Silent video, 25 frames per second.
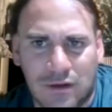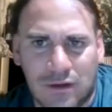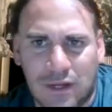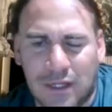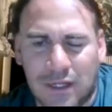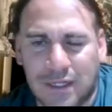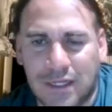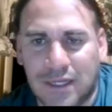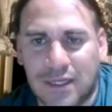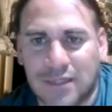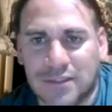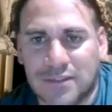
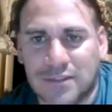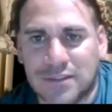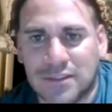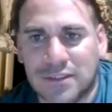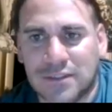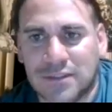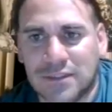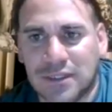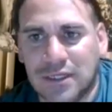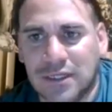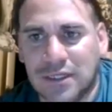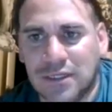I guess
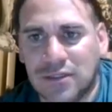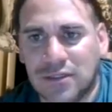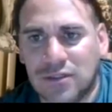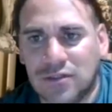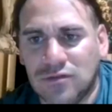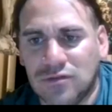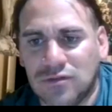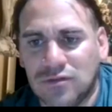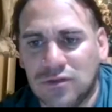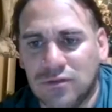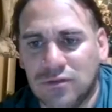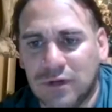because I didn't
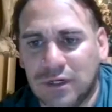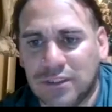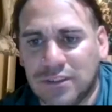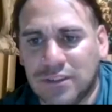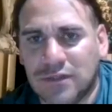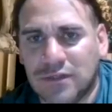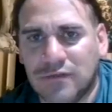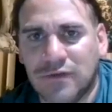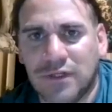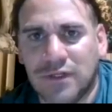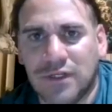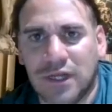use the
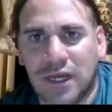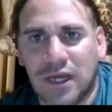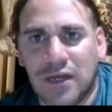rest of it.